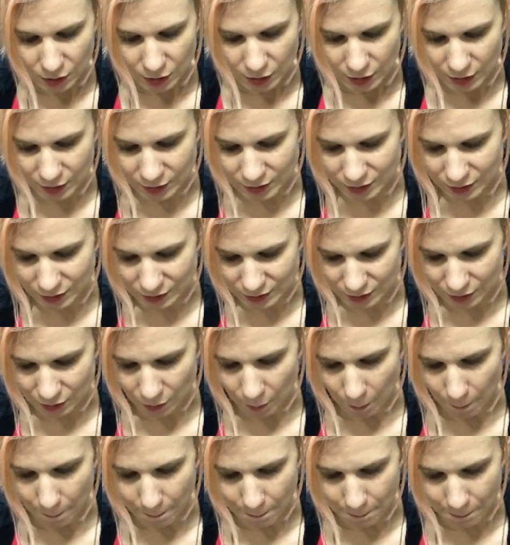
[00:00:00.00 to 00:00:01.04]
it
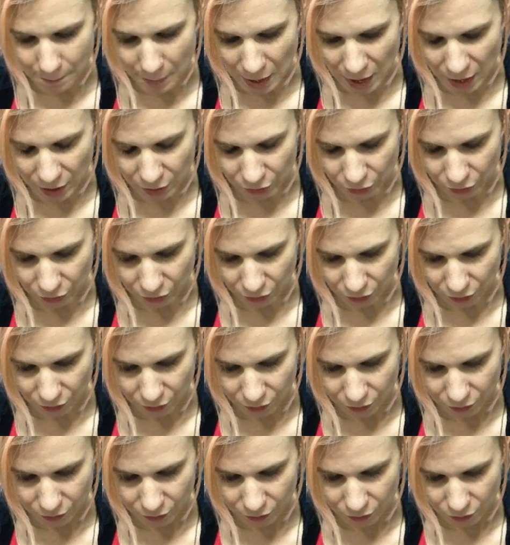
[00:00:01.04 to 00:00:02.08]
doesn't matter
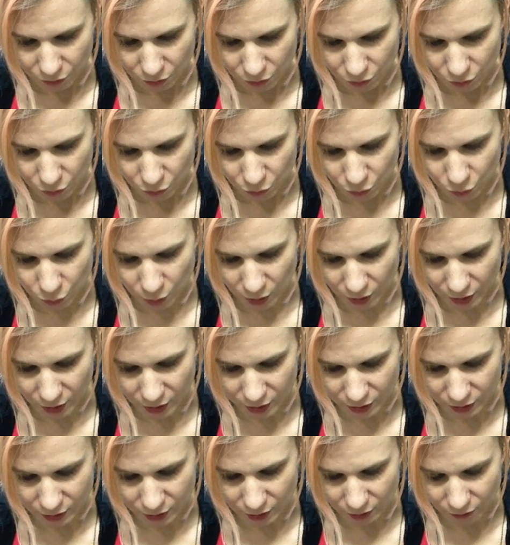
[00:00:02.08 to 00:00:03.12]
what
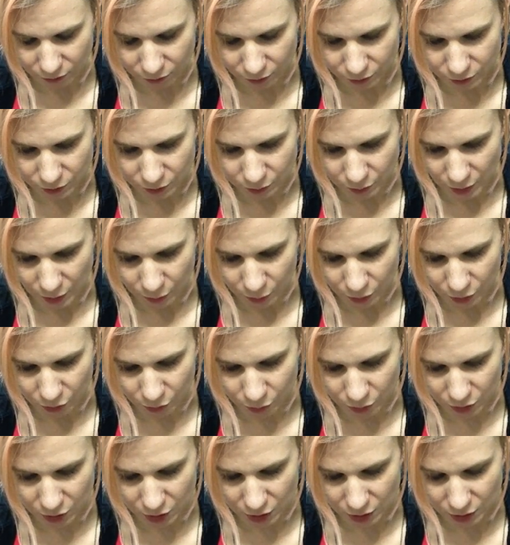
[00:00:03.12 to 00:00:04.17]
kind of conflict you're met with,
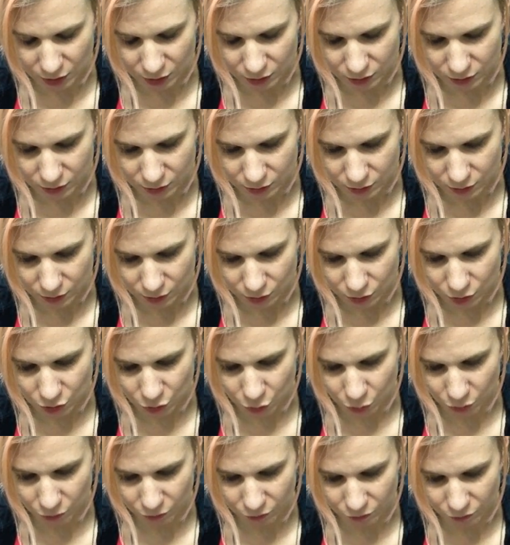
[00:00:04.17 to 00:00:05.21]
because
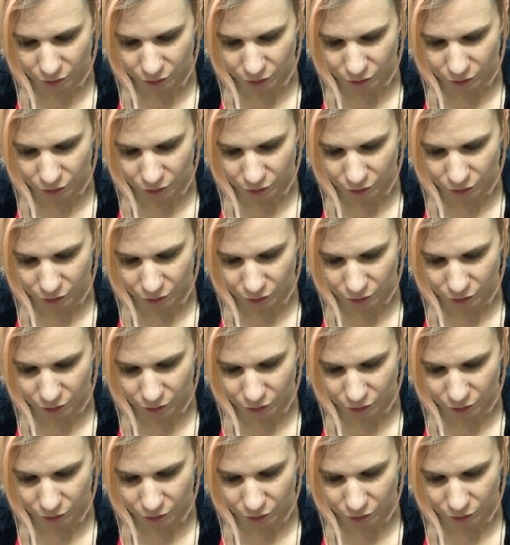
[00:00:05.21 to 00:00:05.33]
you have